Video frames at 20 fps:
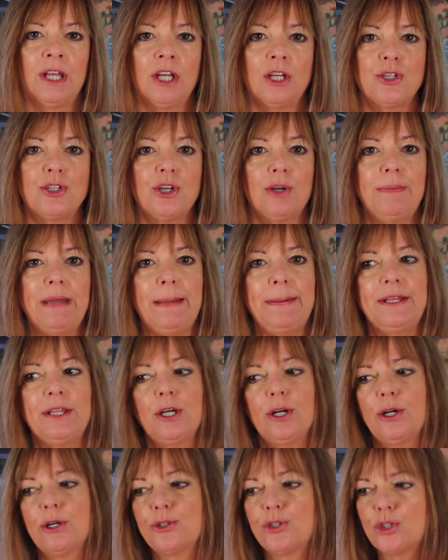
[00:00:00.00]
So maybe
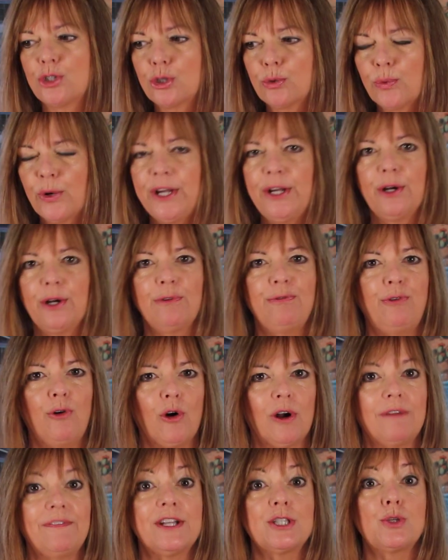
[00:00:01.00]
there's three or
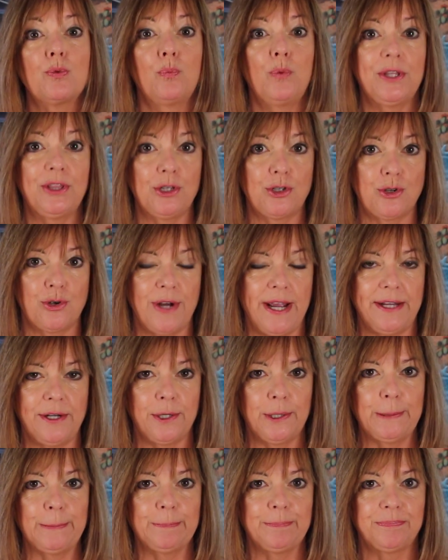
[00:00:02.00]
four of us with a
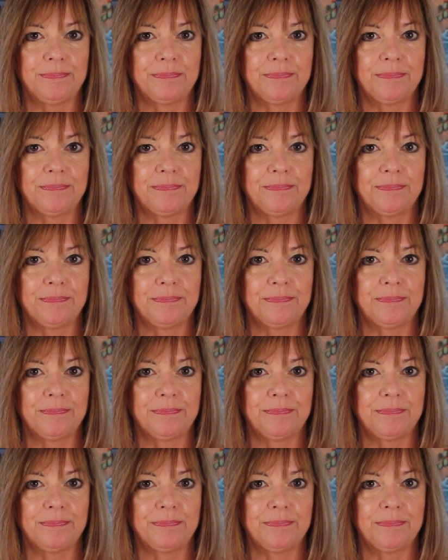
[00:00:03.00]
trainer.